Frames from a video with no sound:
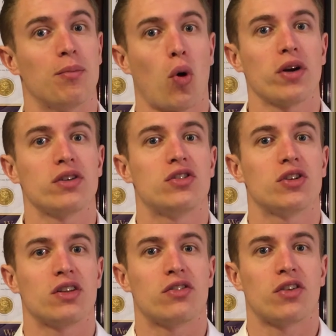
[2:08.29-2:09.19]
important
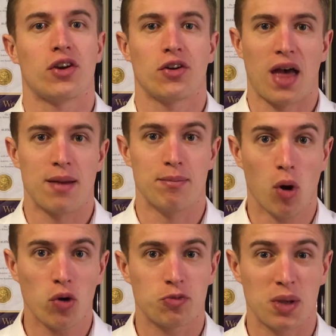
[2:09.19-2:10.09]
to consider
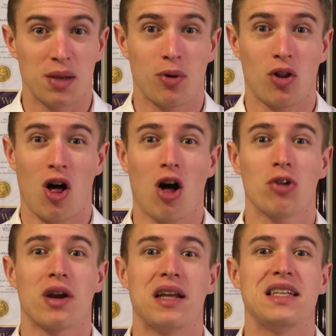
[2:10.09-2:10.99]
that most people
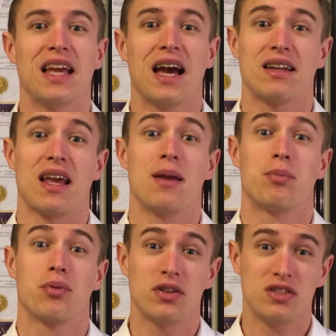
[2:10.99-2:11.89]
already get a
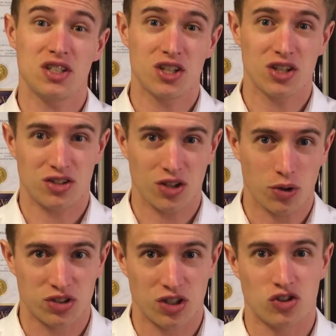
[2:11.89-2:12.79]
pretty good
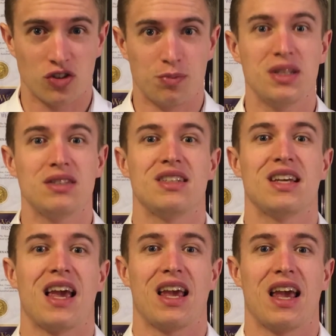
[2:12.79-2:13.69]
dosage of
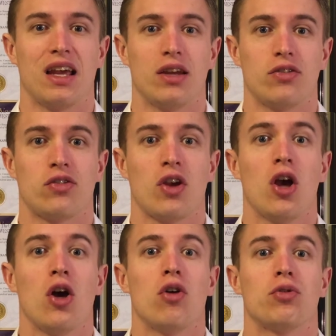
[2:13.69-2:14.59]
BCAAs
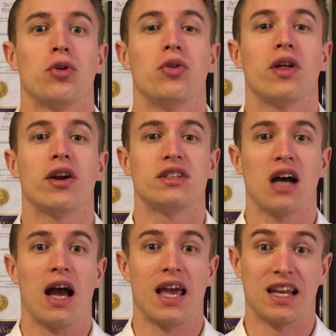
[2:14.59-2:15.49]
through
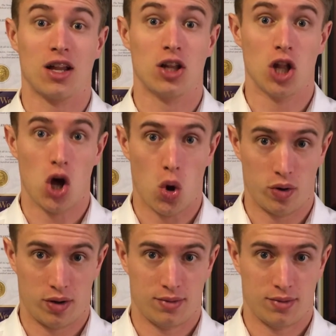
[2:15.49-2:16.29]
their diet alone,